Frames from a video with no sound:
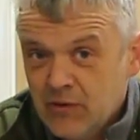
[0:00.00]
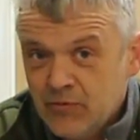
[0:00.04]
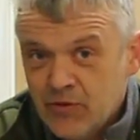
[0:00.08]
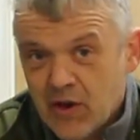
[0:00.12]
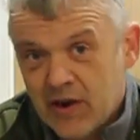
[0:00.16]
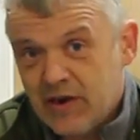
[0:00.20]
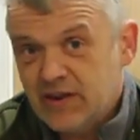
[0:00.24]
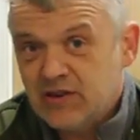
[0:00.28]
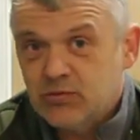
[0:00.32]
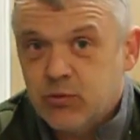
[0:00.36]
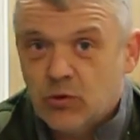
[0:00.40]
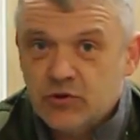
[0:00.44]

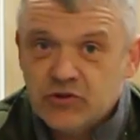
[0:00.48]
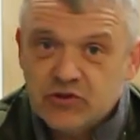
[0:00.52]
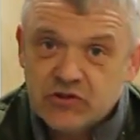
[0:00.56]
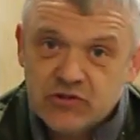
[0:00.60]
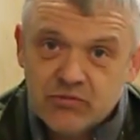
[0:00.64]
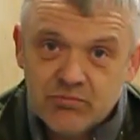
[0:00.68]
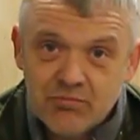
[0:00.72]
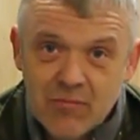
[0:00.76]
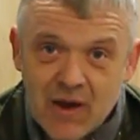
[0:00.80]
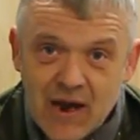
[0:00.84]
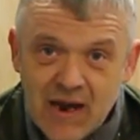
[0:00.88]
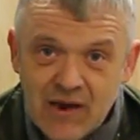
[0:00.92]
That is, once
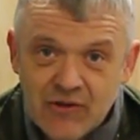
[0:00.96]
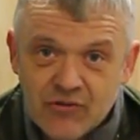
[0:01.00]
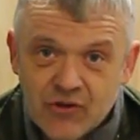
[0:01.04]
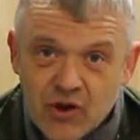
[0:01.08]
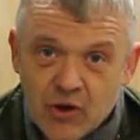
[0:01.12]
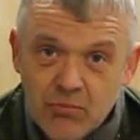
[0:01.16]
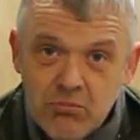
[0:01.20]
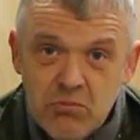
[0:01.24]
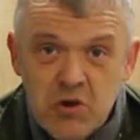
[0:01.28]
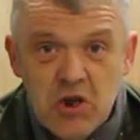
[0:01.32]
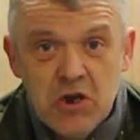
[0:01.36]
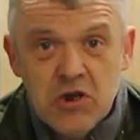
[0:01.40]
you've made
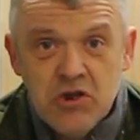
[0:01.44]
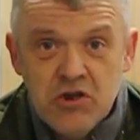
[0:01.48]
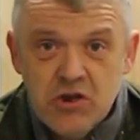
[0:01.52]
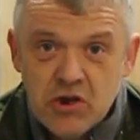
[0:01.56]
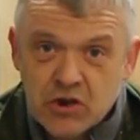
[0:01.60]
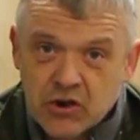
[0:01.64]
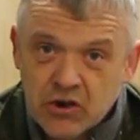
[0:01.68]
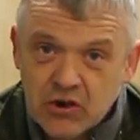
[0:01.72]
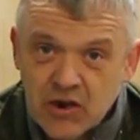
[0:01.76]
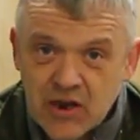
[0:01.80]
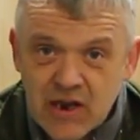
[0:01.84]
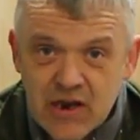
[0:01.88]
them,
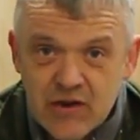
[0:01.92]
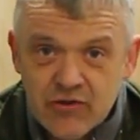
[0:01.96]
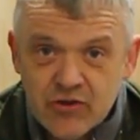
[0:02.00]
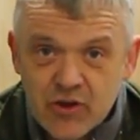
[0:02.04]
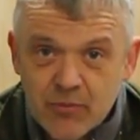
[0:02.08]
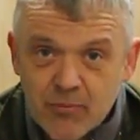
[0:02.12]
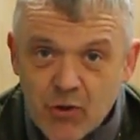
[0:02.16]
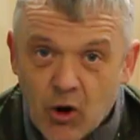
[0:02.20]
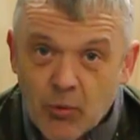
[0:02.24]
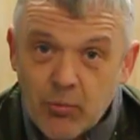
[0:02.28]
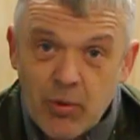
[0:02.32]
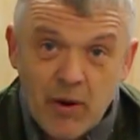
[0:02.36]
you can heat
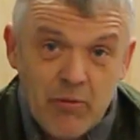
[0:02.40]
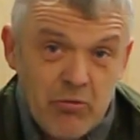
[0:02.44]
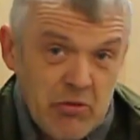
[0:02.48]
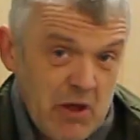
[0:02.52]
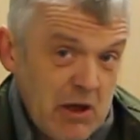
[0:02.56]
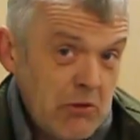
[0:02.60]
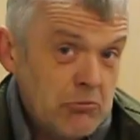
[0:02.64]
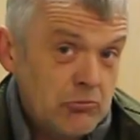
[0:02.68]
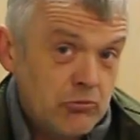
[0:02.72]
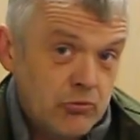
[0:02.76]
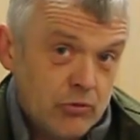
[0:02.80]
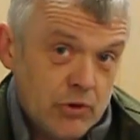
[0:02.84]
them up and
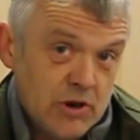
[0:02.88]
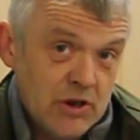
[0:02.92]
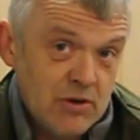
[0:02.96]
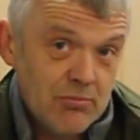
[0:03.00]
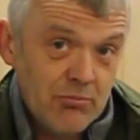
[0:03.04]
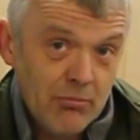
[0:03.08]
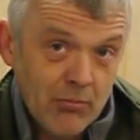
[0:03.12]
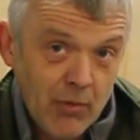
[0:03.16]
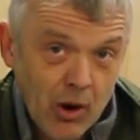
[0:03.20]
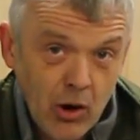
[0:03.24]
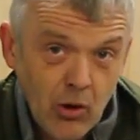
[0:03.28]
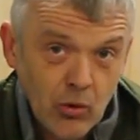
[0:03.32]
they'll
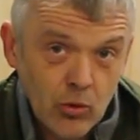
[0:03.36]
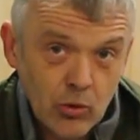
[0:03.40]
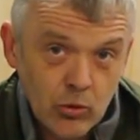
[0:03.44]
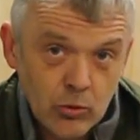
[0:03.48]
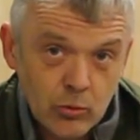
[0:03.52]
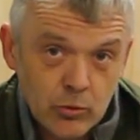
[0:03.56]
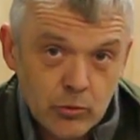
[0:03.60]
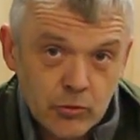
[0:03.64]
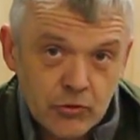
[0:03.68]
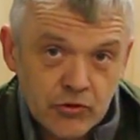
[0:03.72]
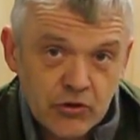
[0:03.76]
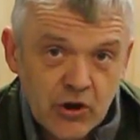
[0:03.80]

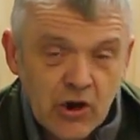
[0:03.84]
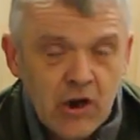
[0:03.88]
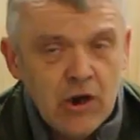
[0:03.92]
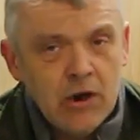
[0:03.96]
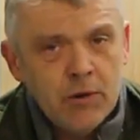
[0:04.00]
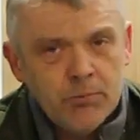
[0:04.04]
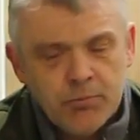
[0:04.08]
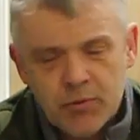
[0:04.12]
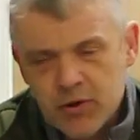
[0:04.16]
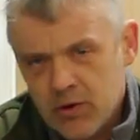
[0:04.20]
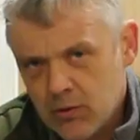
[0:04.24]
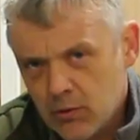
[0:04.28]
remould.
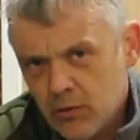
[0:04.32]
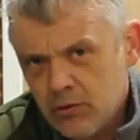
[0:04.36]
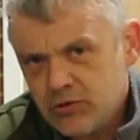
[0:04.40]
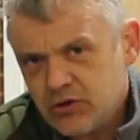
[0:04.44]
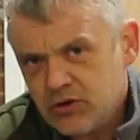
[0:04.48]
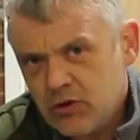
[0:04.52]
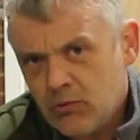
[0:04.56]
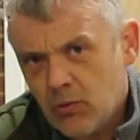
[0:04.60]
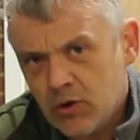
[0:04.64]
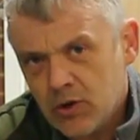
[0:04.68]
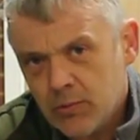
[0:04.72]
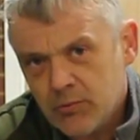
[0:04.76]
But you
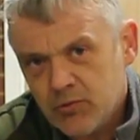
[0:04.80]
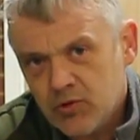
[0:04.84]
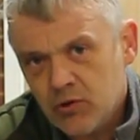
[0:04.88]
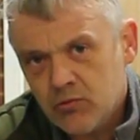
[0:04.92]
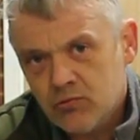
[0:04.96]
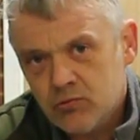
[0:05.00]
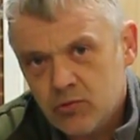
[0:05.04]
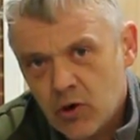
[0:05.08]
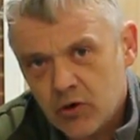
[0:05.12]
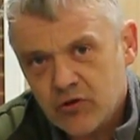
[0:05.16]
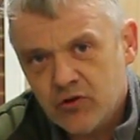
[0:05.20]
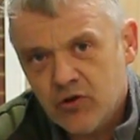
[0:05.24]
also want them to
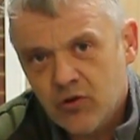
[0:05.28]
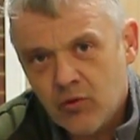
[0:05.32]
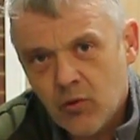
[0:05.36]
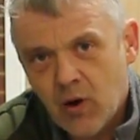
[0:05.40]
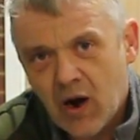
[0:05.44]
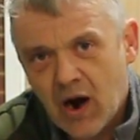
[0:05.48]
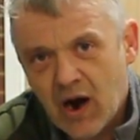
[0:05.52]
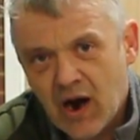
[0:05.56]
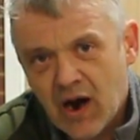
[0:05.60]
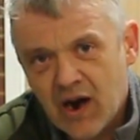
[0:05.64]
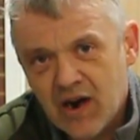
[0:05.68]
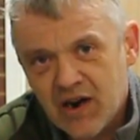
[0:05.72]
rot
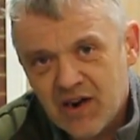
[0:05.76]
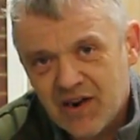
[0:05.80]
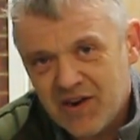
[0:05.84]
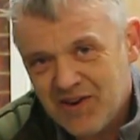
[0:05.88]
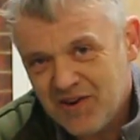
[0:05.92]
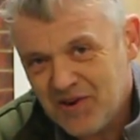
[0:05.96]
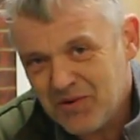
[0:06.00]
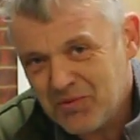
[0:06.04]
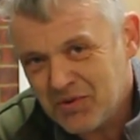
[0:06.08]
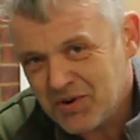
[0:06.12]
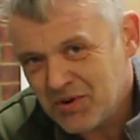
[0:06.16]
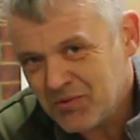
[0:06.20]
away. Now,
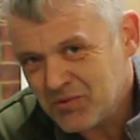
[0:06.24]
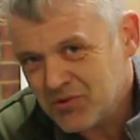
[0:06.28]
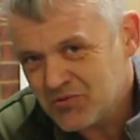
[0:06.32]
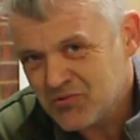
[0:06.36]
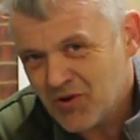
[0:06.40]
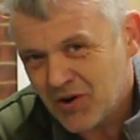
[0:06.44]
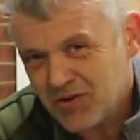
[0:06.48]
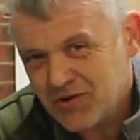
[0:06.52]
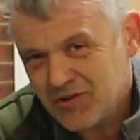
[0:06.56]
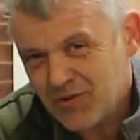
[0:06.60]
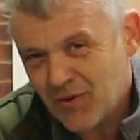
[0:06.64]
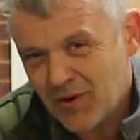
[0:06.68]
you don't want them to
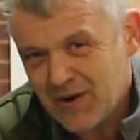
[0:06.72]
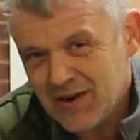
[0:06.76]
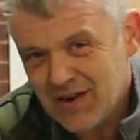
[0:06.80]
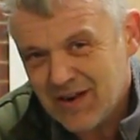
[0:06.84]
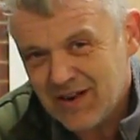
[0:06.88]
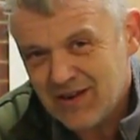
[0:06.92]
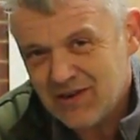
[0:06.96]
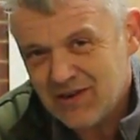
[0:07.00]
rot away